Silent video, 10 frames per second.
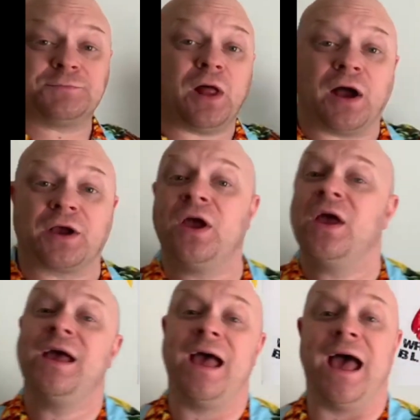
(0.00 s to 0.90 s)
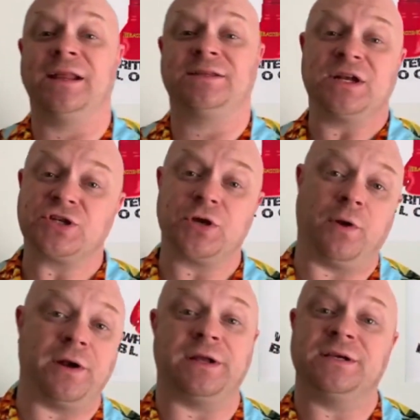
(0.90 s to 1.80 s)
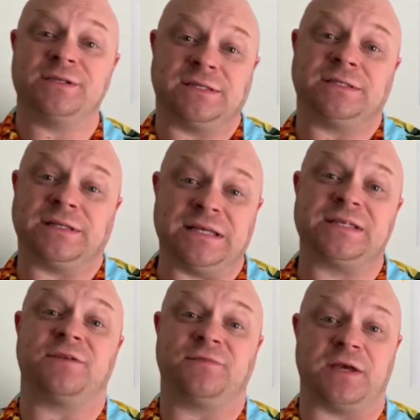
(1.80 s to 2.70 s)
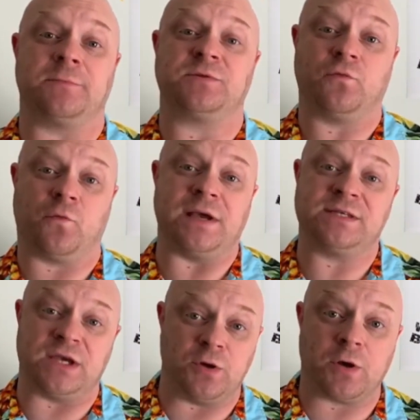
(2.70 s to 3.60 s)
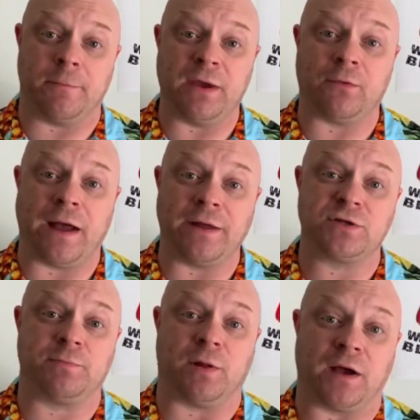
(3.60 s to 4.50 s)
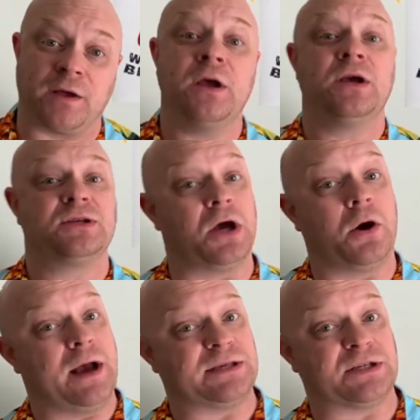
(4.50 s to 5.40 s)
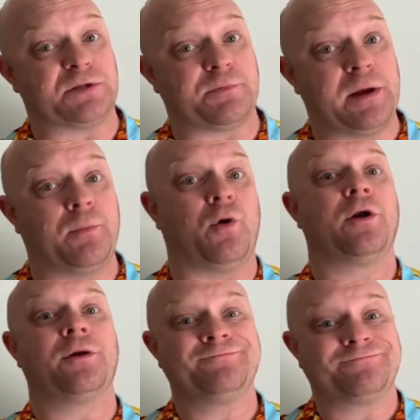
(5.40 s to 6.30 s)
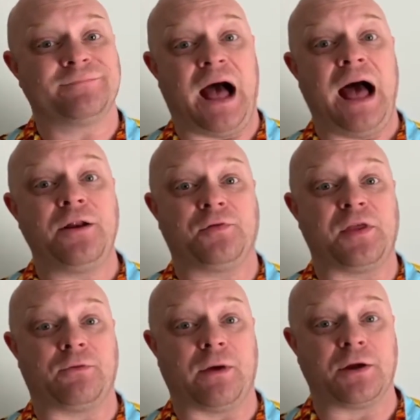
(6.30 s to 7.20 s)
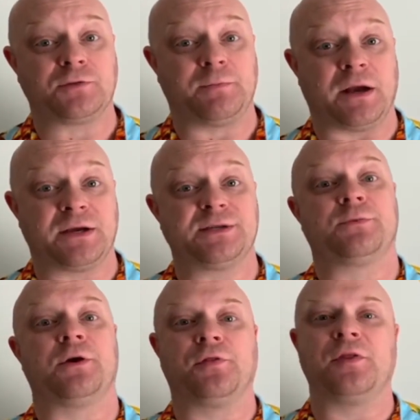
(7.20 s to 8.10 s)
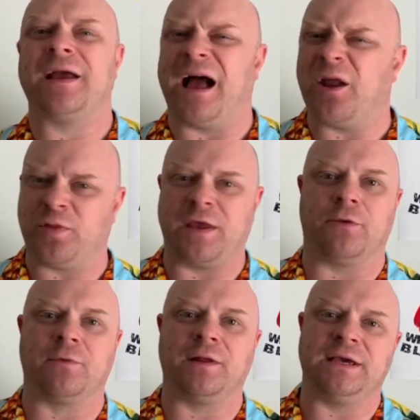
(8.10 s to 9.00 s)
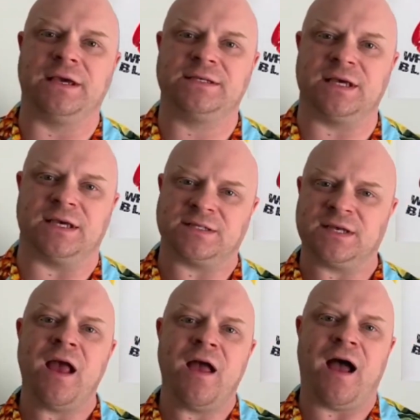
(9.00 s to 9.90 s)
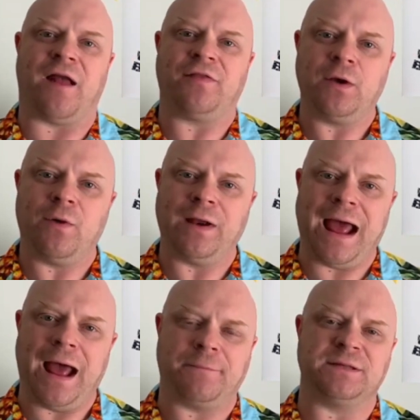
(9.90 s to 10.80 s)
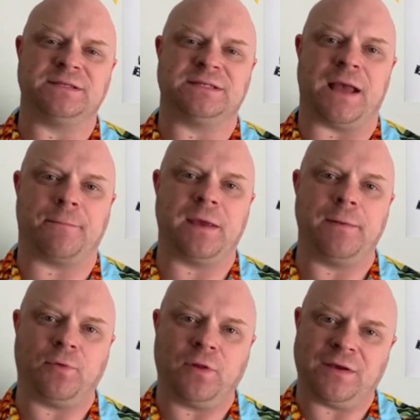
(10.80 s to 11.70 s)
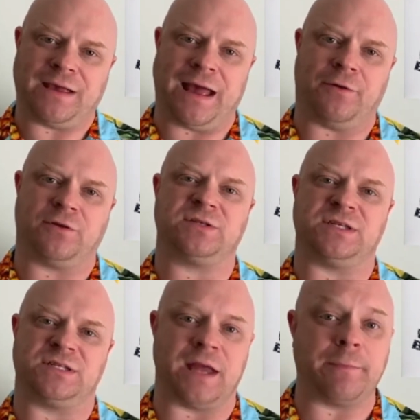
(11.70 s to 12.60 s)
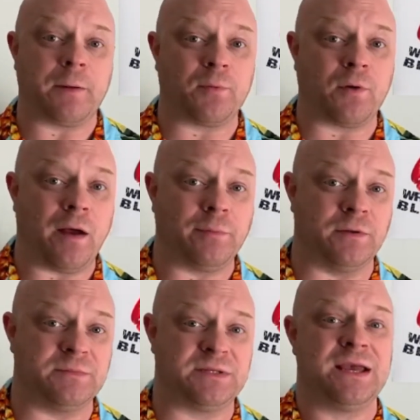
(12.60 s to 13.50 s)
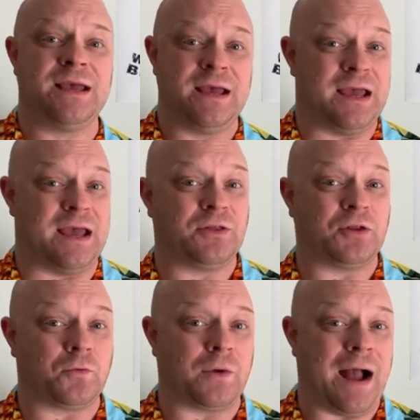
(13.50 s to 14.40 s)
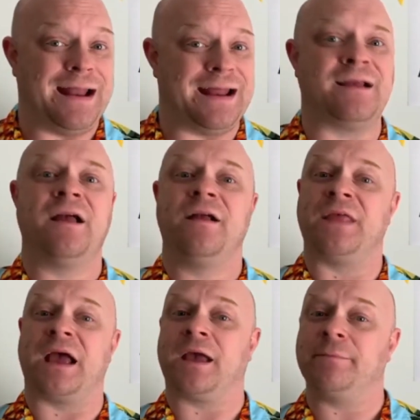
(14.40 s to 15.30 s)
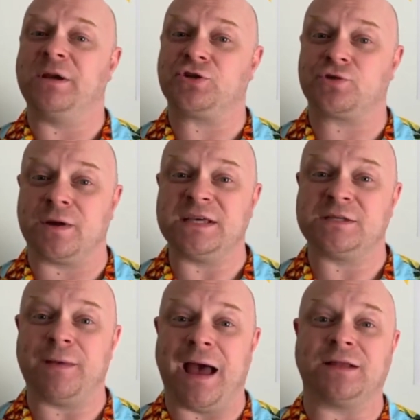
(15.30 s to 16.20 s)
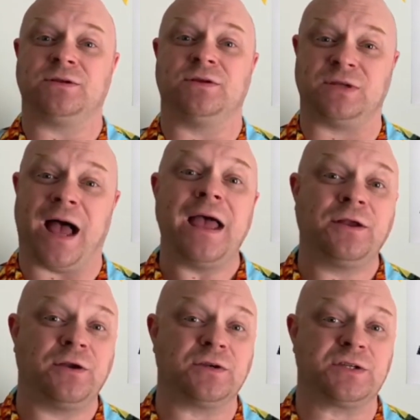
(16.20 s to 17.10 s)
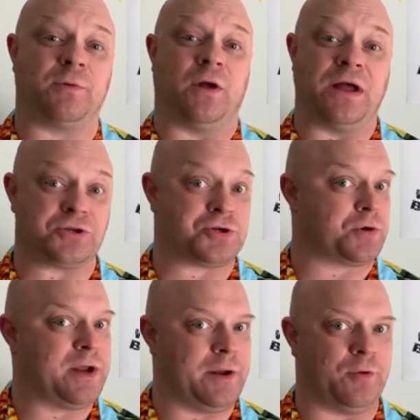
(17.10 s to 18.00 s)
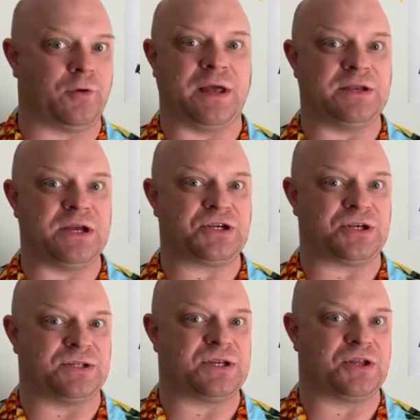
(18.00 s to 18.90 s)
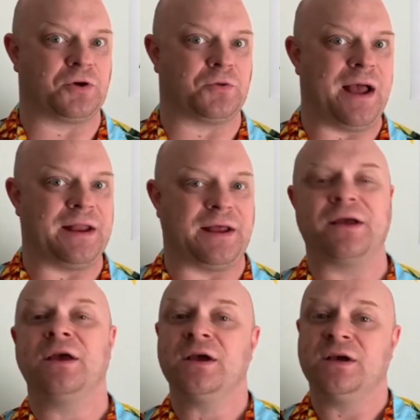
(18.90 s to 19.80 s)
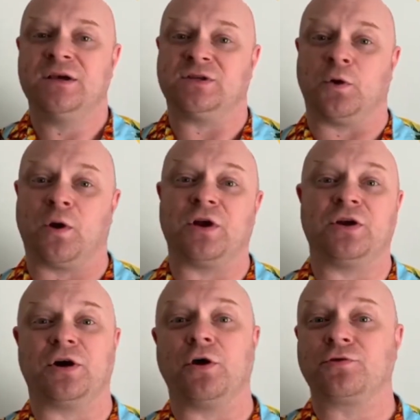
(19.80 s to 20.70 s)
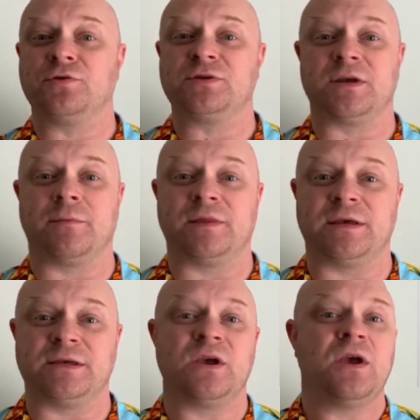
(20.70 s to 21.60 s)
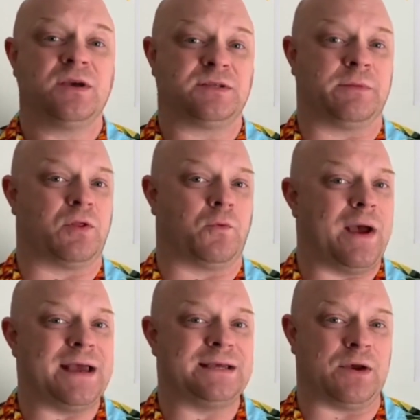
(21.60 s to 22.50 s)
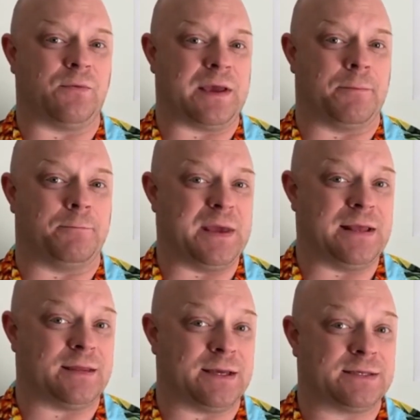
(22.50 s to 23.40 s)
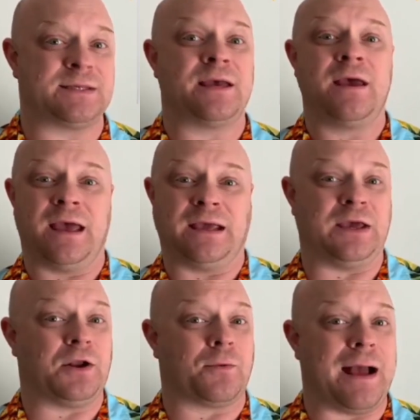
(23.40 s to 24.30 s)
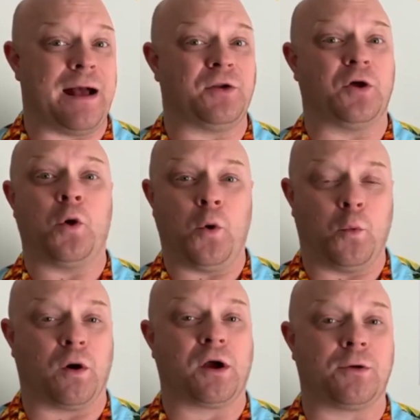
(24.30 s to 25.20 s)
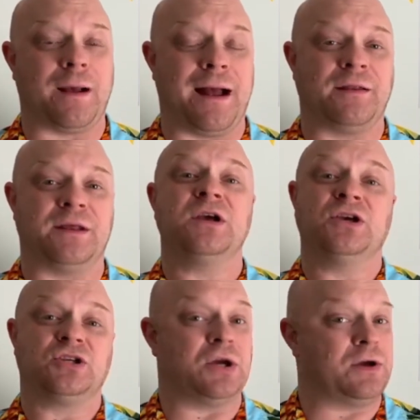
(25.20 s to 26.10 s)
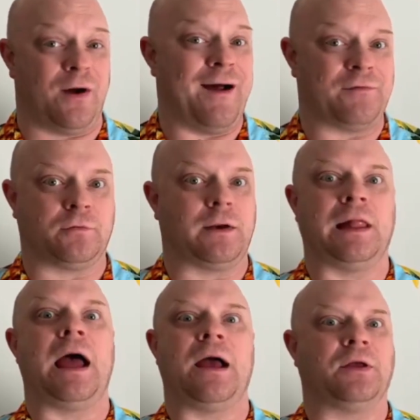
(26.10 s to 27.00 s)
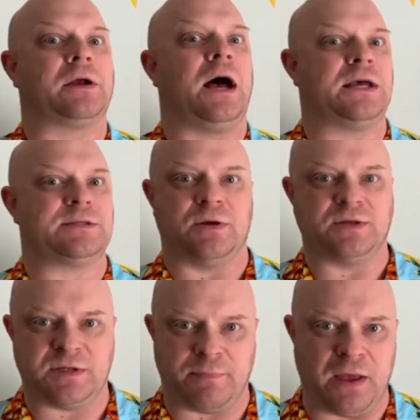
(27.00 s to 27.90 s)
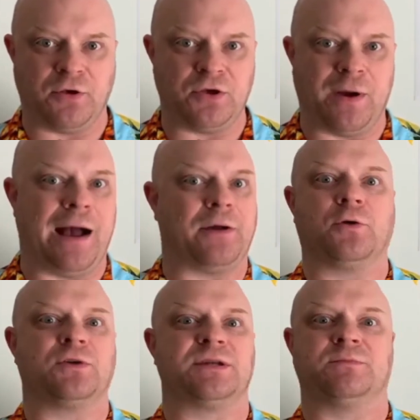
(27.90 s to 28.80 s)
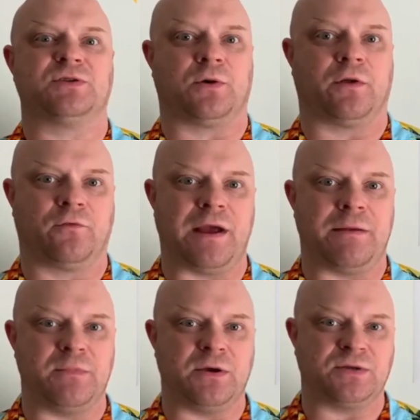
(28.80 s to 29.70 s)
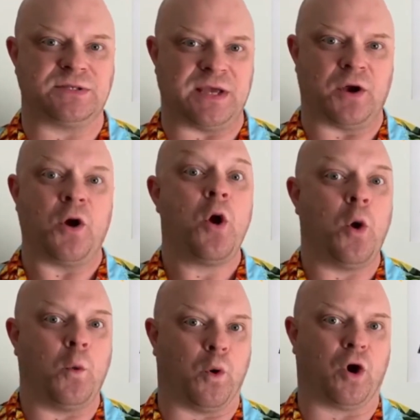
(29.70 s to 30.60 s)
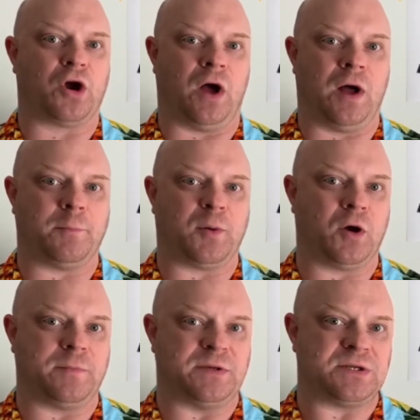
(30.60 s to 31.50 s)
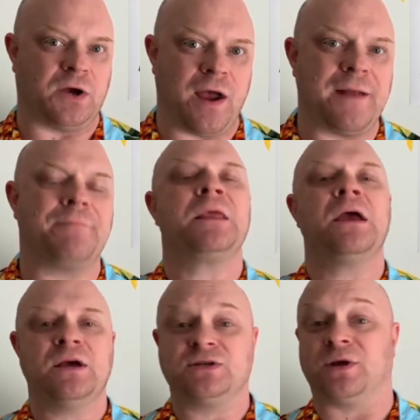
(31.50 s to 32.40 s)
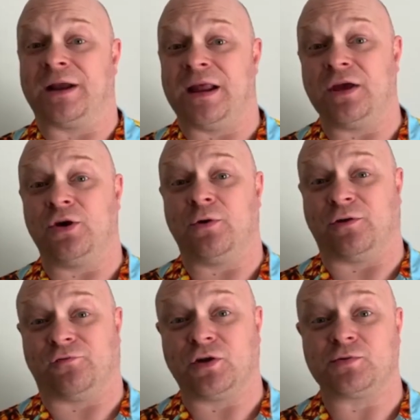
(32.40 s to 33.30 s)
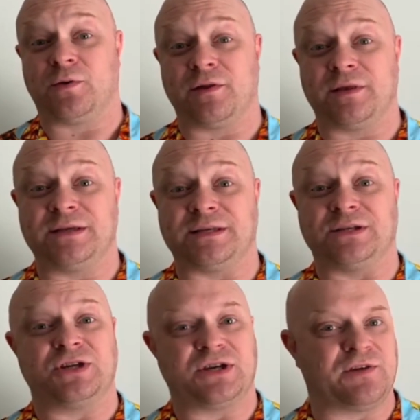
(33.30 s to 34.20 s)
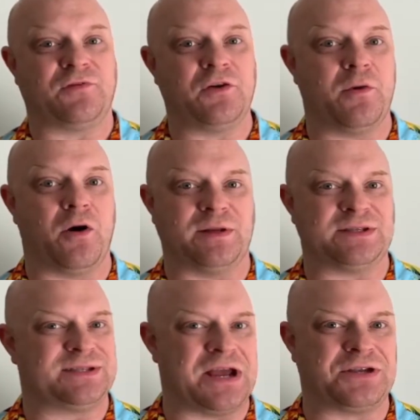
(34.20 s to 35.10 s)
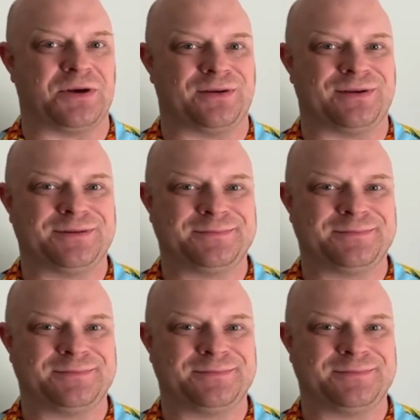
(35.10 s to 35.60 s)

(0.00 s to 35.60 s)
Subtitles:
Block. And essentially what it is a list of tips of ways that you can beat writer's block. So, as a springboard, I don't think writer's block is a real thing. I don't think it really exists. I think what happens is that people encounter systemic problems in their writing that can be traced back to diagnosable and treatable conditions in their writing. So we're going to go through some of the ways that we can beat this, get around it, work around it, so you don't have to rely on the cosmos to bail you out or some sort of great muse thing. Work on purpose, all right? So I'm going to hit you with the first one of these in just a few moments. Stay tuned.